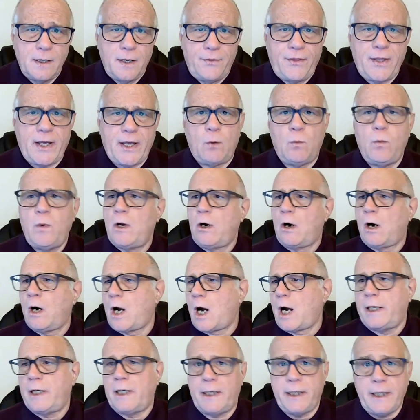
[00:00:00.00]
that we are
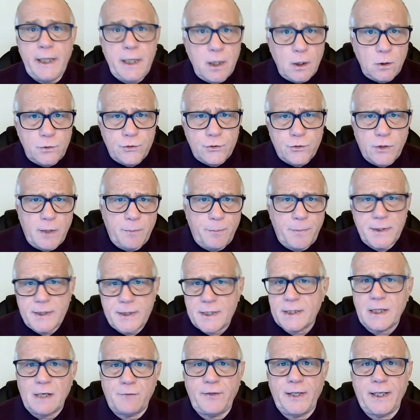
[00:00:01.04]
on an ego trip and
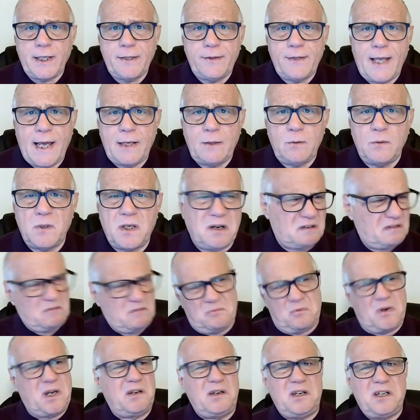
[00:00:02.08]
stuff like that, going,
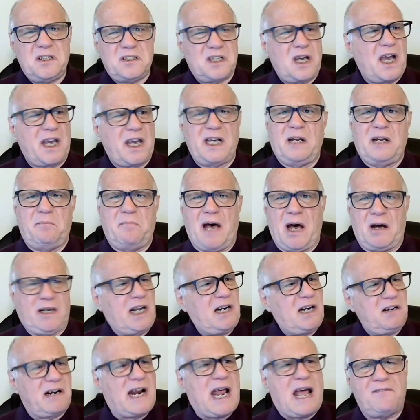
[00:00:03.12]
what are you talking about?
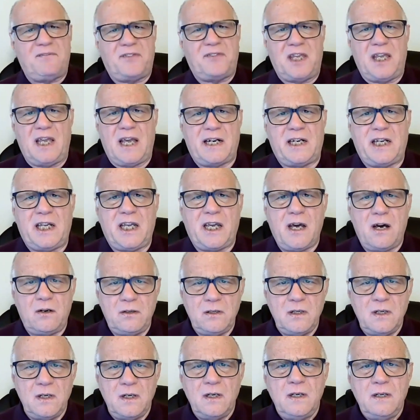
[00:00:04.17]
I don't have an
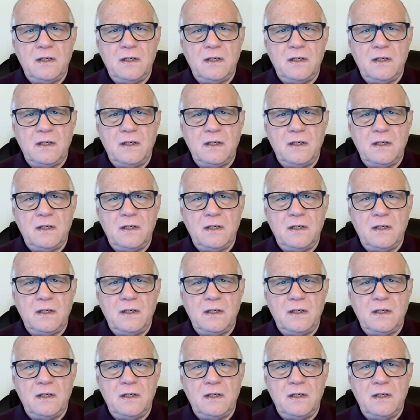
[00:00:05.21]
ego.